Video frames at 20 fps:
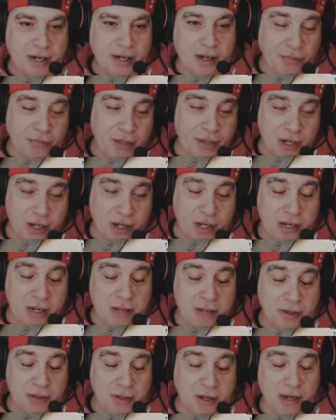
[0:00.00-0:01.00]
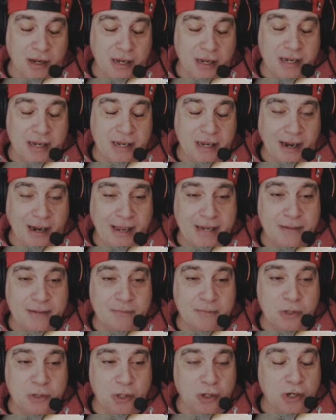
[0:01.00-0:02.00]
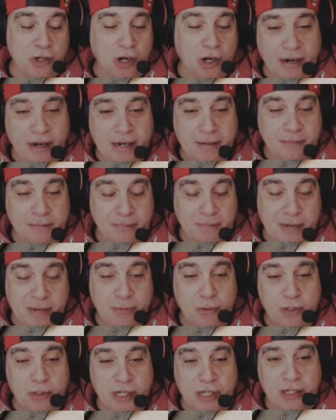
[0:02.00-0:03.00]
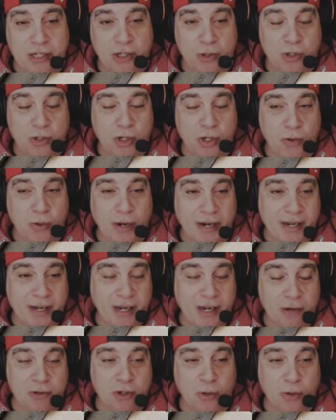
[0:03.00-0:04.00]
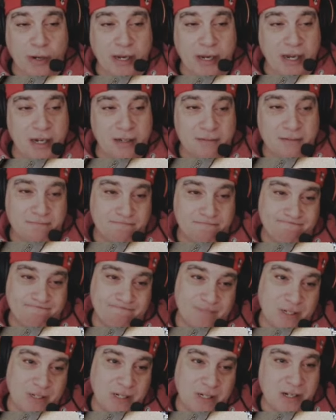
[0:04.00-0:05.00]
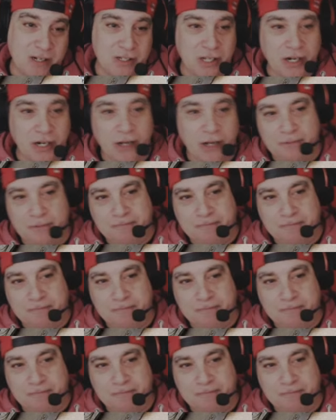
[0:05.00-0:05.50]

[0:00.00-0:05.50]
I think it claims online, people said you do, and it goes quicker. I don't know.